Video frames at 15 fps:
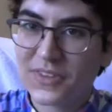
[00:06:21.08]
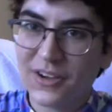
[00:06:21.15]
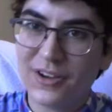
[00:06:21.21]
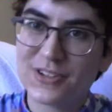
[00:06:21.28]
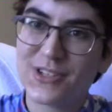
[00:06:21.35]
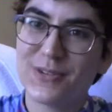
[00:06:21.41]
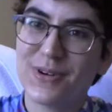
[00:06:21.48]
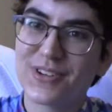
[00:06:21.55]

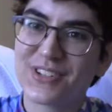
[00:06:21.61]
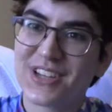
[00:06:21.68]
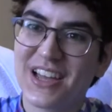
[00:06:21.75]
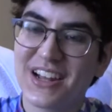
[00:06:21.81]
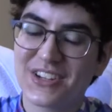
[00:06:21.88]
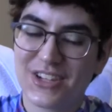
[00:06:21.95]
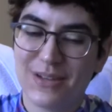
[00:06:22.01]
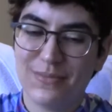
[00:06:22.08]
Also watch the
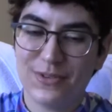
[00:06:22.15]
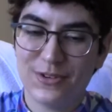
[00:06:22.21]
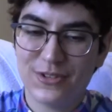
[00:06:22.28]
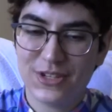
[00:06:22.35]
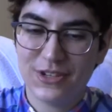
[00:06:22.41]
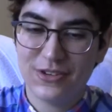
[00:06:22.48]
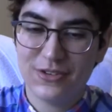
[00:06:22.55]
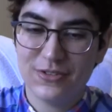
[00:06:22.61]
kind of shampoos
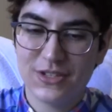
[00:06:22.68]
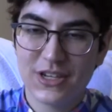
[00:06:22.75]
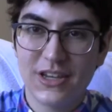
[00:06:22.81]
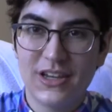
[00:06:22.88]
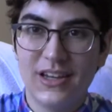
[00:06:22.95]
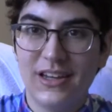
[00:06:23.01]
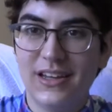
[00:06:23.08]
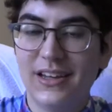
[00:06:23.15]
you use.
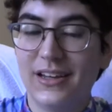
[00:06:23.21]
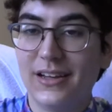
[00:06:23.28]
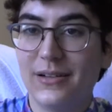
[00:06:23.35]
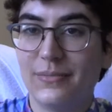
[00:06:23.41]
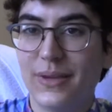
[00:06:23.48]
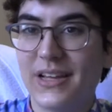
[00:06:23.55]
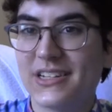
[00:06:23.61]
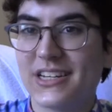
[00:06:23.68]

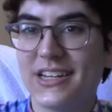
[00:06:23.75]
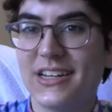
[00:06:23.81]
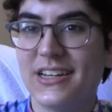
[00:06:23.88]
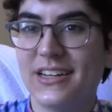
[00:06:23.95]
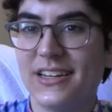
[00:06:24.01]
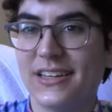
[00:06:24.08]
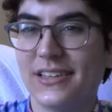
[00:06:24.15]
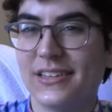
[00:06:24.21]

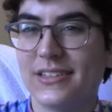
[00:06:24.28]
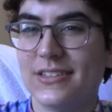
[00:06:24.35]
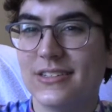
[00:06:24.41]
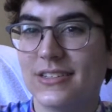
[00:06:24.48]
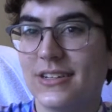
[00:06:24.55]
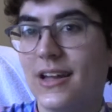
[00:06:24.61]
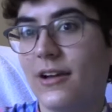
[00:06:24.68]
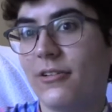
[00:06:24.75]
Pantene
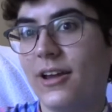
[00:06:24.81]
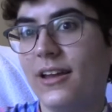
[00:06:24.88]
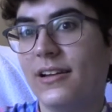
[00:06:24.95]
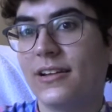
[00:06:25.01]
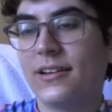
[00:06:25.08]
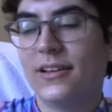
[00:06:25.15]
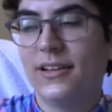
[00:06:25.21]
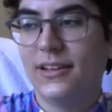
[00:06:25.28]
is not
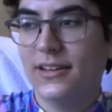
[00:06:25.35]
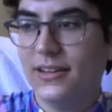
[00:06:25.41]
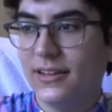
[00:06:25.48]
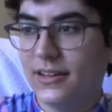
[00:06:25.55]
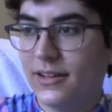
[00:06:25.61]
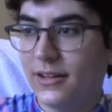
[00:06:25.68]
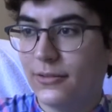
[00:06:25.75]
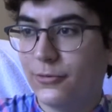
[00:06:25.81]
great
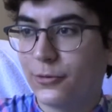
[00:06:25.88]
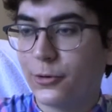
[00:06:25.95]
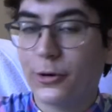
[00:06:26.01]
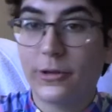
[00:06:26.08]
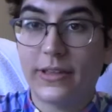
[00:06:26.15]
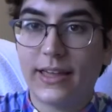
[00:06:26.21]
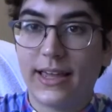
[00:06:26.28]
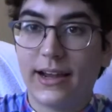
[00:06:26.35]
for
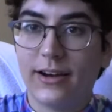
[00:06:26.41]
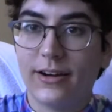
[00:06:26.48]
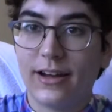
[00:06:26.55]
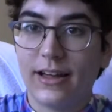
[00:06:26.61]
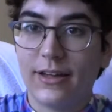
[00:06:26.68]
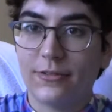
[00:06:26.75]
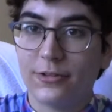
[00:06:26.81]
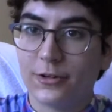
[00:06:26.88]
oily hair,
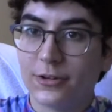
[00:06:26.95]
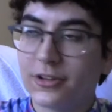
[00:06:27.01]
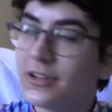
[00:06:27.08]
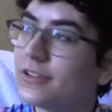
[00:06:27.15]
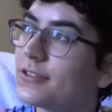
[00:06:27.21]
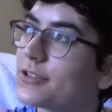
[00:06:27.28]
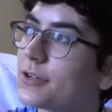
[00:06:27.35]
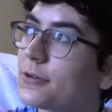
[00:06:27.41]
I have learned,
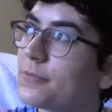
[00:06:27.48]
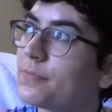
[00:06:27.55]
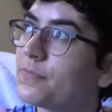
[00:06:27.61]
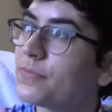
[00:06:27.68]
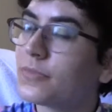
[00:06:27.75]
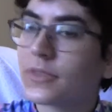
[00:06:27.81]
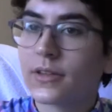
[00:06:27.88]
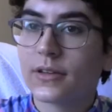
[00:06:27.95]
so.
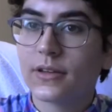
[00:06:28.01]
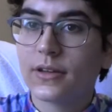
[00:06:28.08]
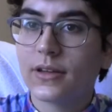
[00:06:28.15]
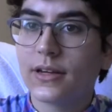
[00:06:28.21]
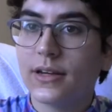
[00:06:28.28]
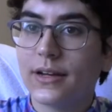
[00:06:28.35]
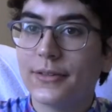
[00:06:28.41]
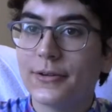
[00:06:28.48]

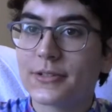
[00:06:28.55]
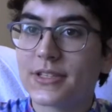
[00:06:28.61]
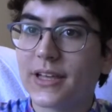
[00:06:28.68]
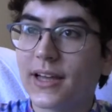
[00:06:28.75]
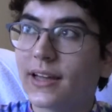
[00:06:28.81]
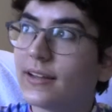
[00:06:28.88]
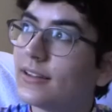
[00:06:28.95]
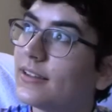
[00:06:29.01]
There's
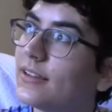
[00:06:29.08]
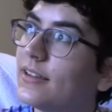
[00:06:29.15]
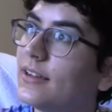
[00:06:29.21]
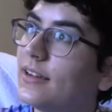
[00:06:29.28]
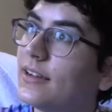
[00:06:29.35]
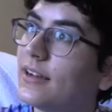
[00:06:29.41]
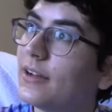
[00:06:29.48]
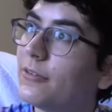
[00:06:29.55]
that.
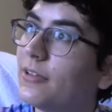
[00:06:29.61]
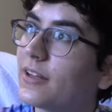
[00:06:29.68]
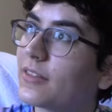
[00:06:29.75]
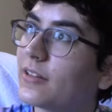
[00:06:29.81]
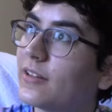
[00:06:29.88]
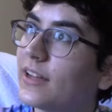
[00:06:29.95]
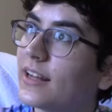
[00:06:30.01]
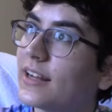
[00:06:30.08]
I feel like
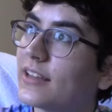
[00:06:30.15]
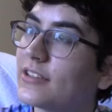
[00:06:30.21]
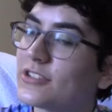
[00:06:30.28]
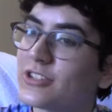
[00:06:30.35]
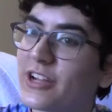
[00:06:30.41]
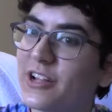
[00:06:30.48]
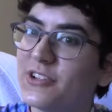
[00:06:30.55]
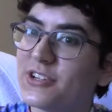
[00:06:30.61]
the lighting is
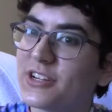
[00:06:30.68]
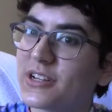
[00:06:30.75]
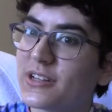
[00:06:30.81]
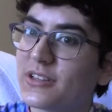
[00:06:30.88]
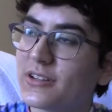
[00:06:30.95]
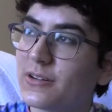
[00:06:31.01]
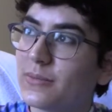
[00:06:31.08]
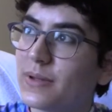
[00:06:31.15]
changing a
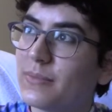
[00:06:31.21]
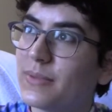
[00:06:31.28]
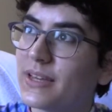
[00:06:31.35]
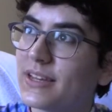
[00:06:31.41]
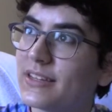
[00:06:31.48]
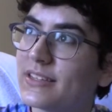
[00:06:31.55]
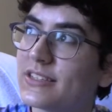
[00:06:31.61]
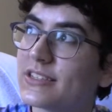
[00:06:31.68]
little bit
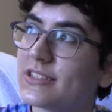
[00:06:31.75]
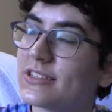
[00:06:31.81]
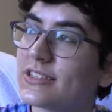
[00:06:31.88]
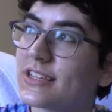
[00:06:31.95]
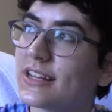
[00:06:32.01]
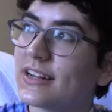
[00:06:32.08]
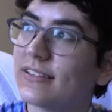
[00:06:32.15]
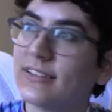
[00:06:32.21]
because it's
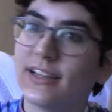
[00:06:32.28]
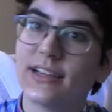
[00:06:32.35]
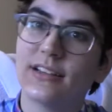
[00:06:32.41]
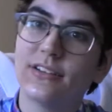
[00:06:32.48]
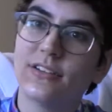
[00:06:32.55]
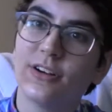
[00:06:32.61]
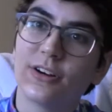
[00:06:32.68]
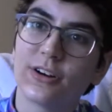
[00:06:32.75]
getting
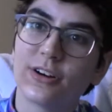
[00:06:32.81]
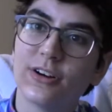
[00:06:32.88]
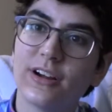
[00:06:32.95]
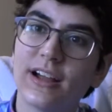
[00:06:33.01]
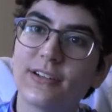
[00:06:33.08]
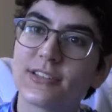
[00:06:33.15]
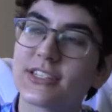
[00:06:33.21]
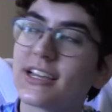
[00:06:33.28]
like darker
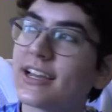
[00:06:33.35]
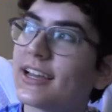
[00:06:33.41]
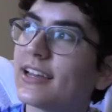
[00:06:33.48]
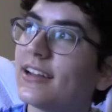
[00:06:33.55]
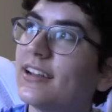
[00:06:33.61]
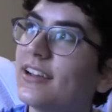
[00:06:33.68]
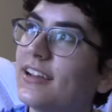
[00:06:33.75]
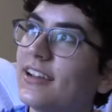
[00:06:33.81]

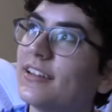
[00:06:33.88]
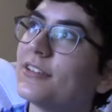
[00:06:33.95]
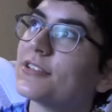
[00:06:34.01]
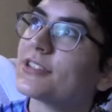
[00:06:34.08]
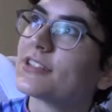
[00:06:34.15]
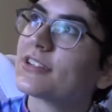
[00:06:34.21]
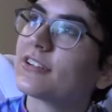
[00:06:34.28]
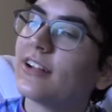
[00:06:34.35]
outside.
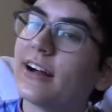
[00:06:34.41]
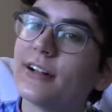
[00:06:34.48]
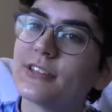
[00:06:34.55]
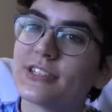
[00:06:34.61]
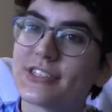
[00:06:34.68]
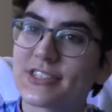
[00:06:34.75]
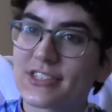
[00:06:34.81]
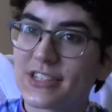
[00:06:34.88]
There's
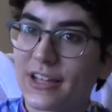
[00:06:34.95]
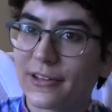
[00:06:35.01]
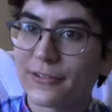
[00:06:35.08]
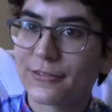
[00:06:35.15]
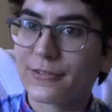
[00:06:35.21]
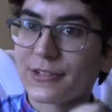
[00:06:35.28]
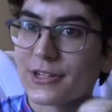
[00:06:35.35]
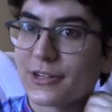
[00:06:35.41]
clouds and
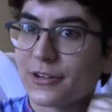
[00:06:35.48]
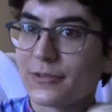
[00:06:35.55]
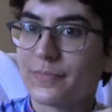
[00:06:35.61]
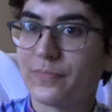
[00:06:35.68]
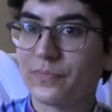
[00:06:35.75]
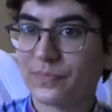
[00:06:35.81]
stuff, so